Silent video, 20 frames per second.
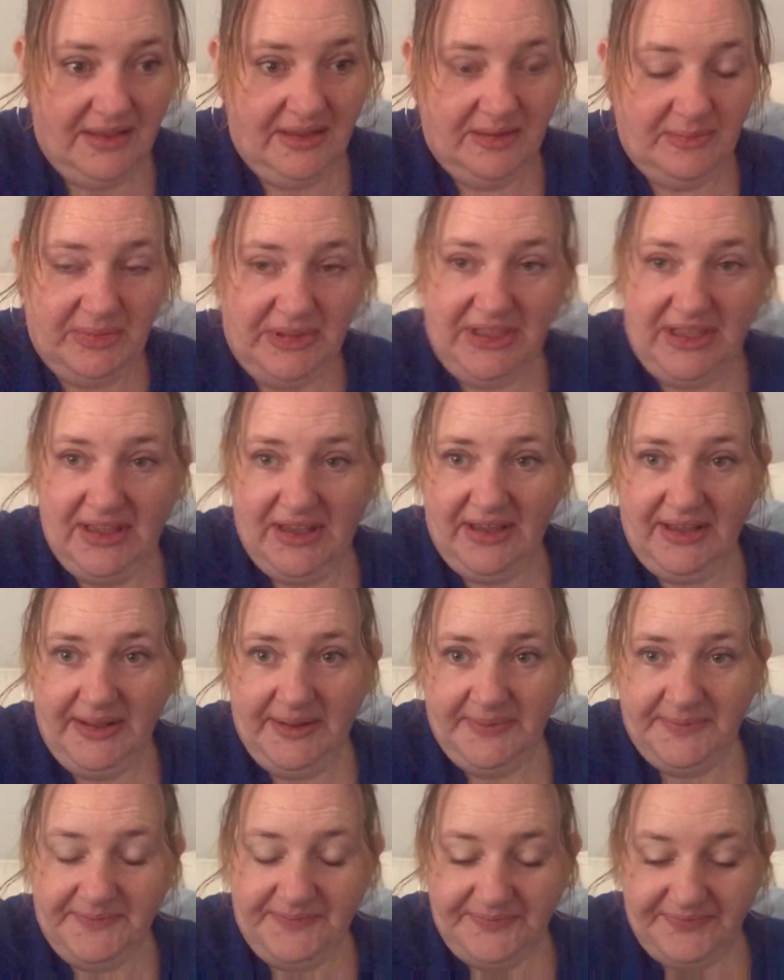But yeah,
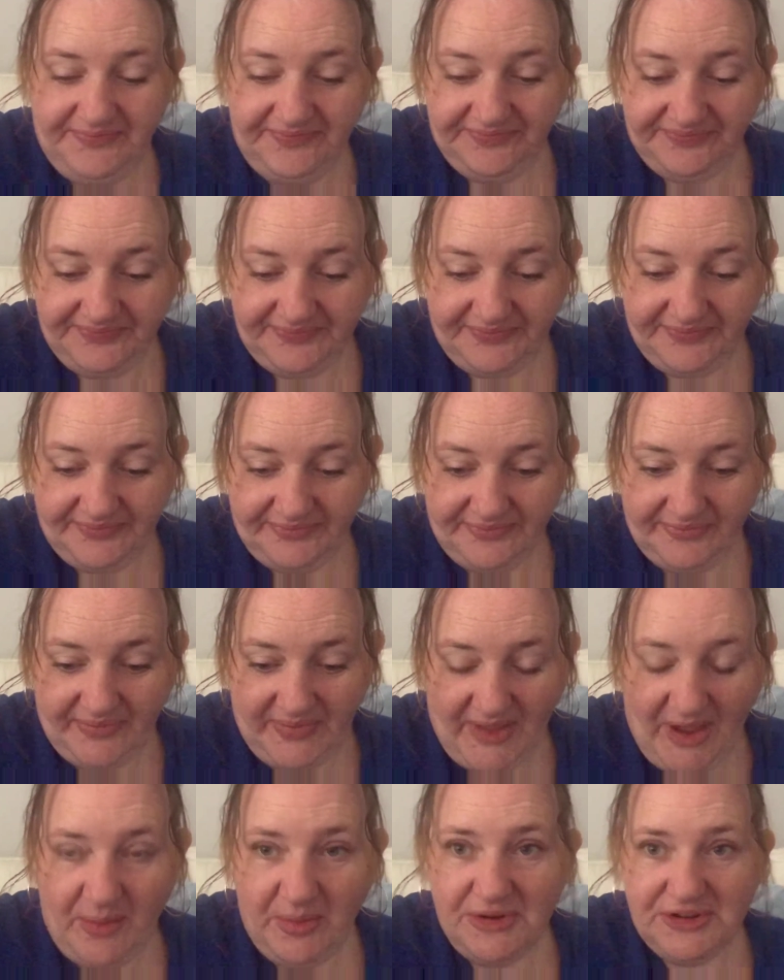
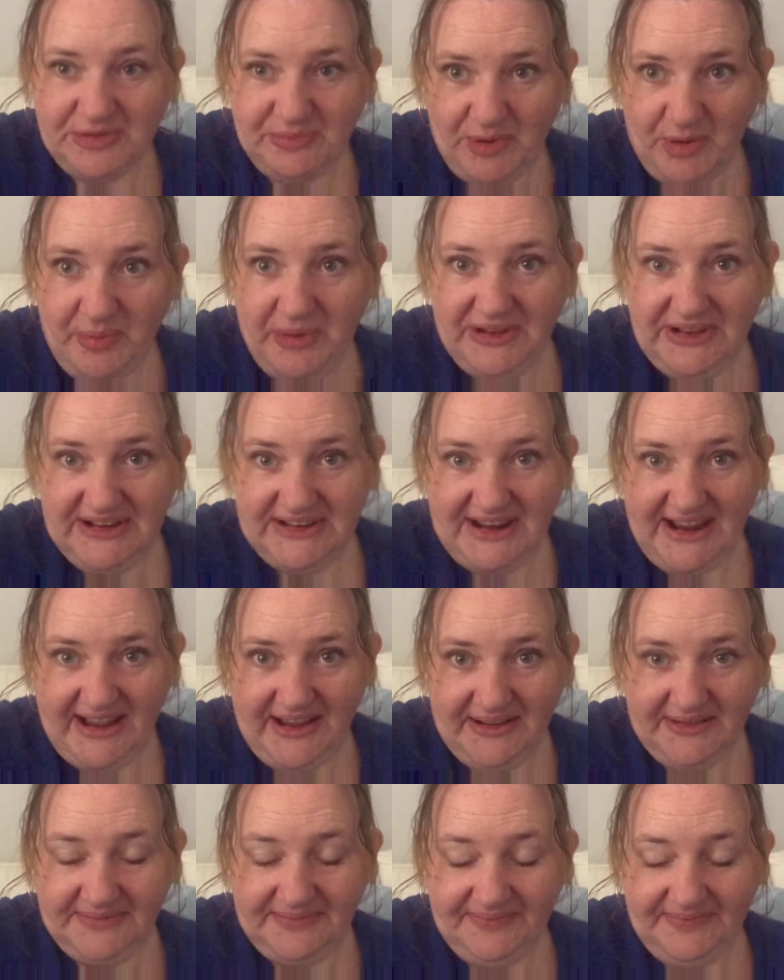I want to pop into
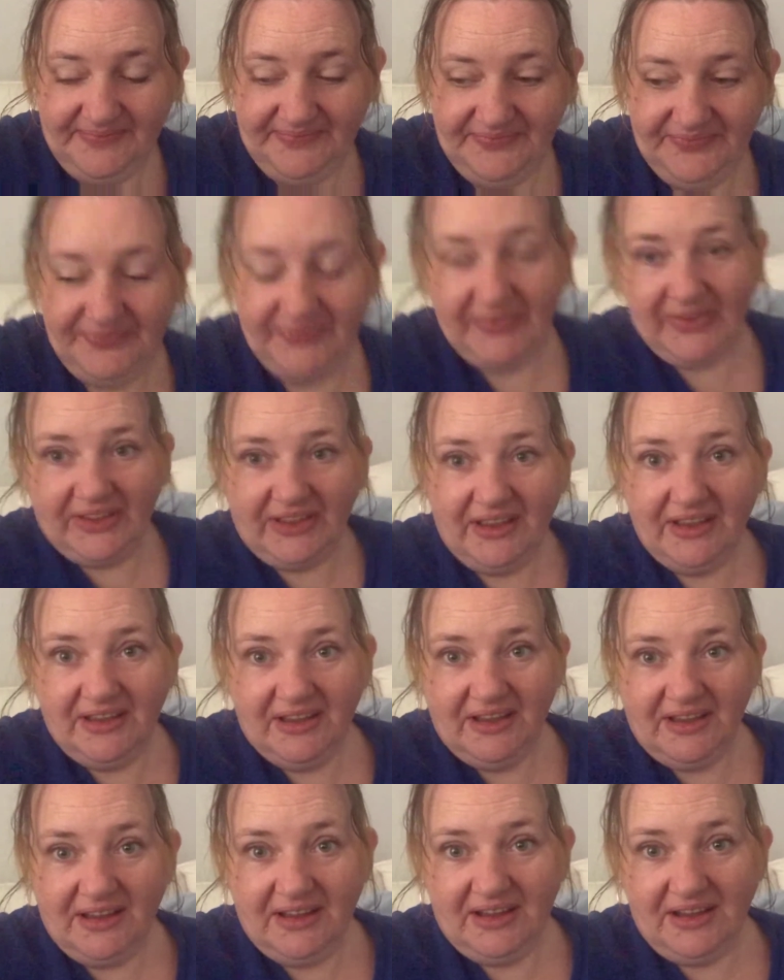town.
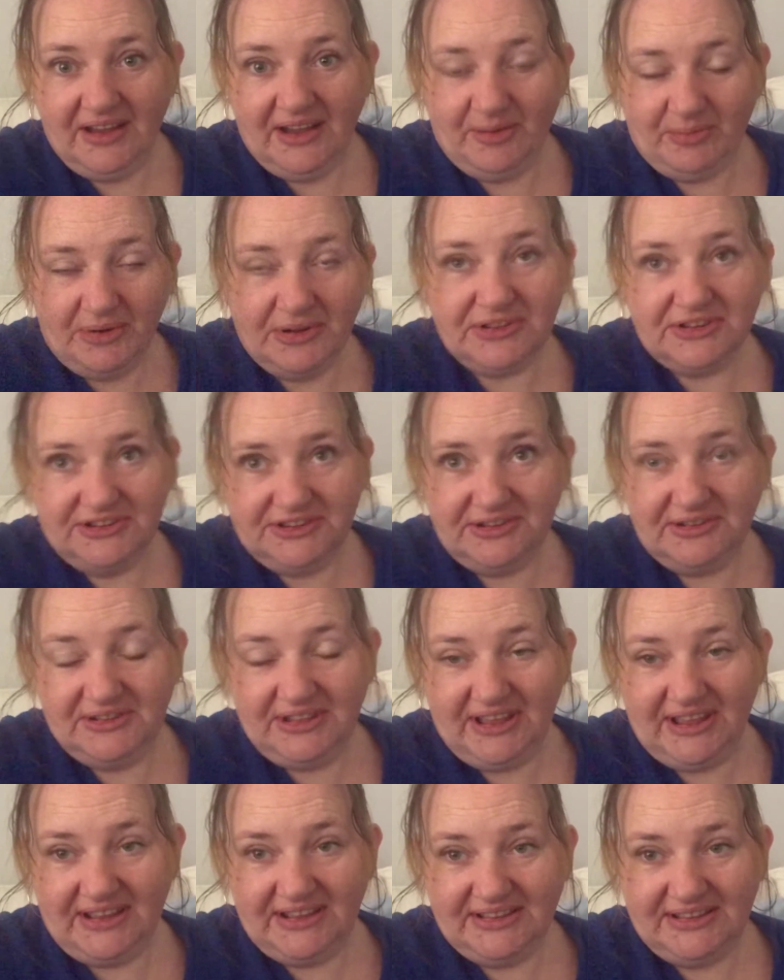I want to do
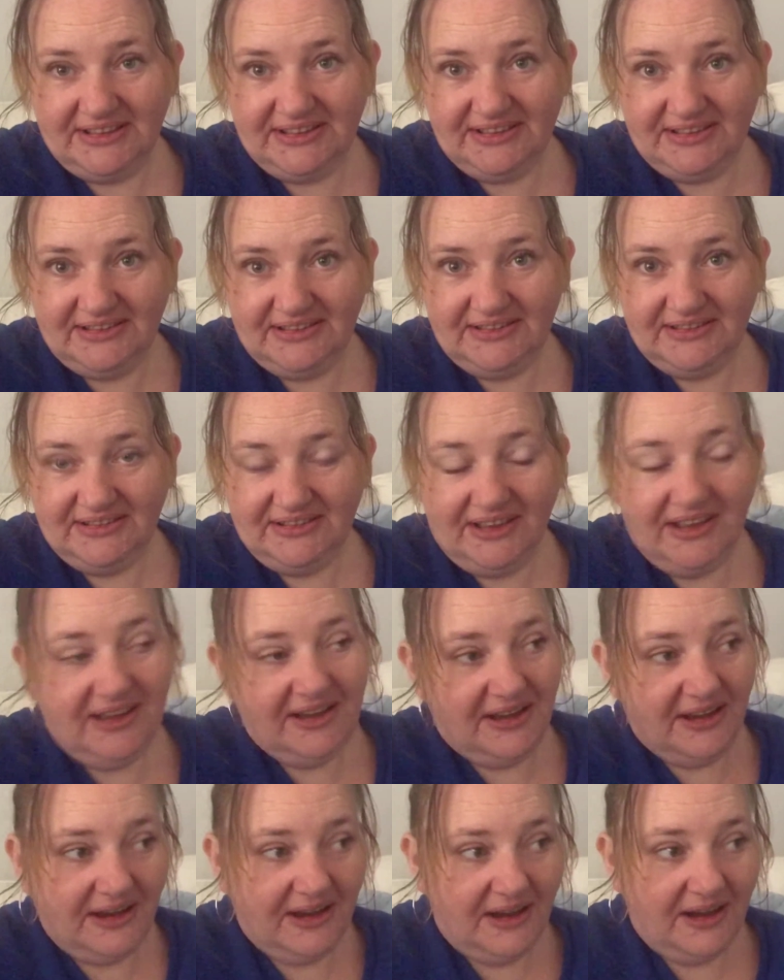this.
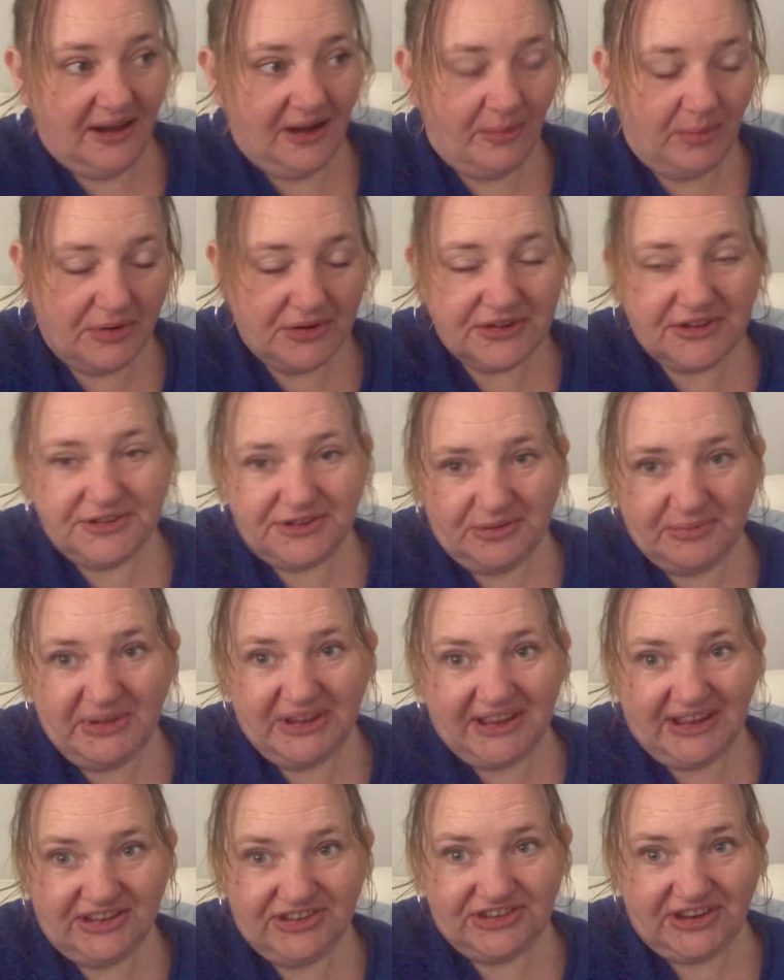I want to do my
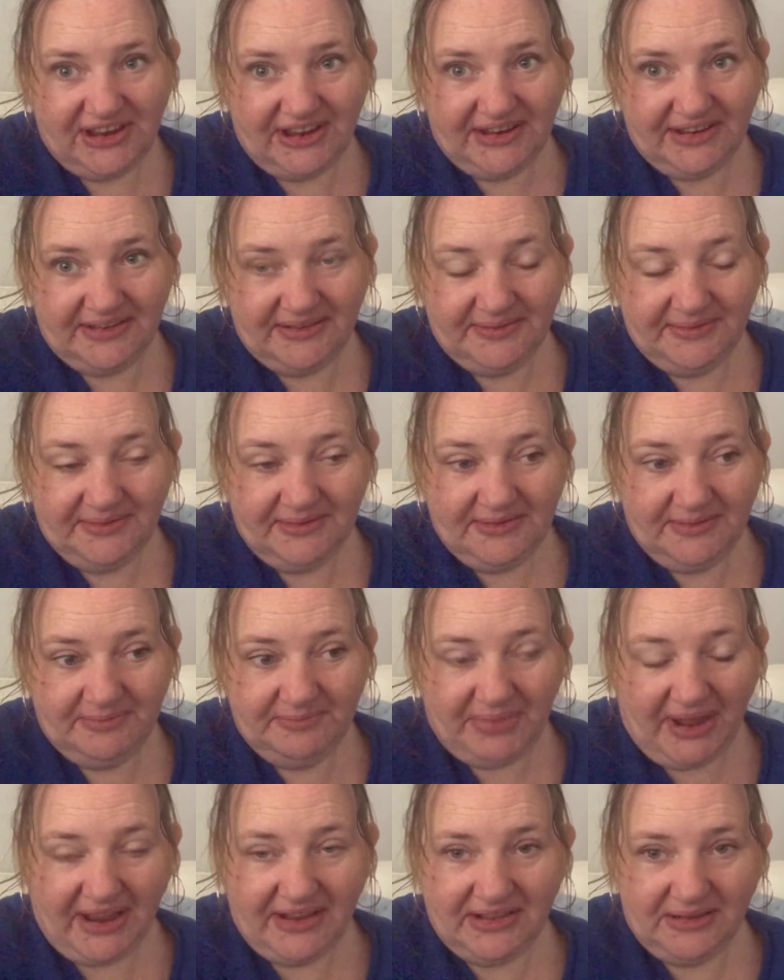kitchen,
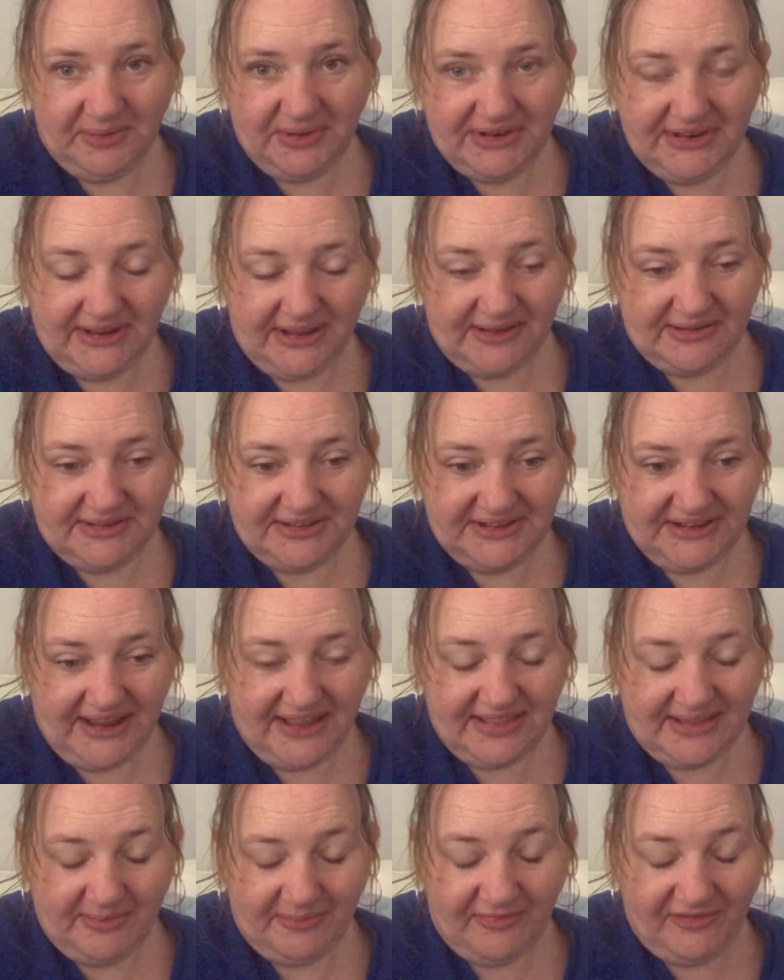paint the windows to get
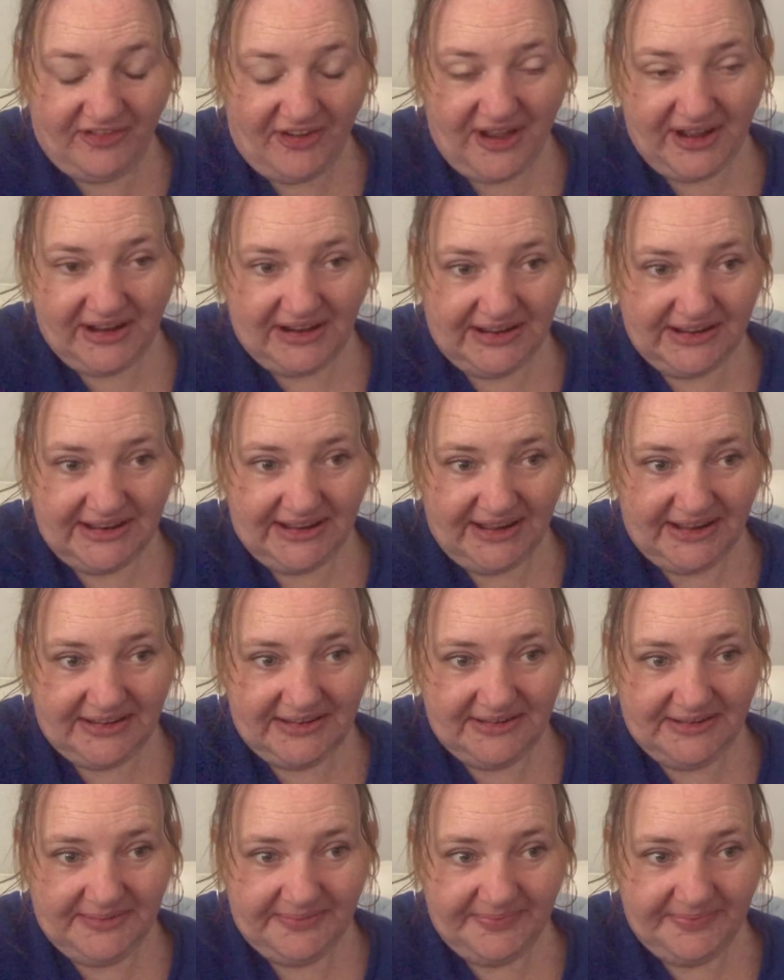them finally done.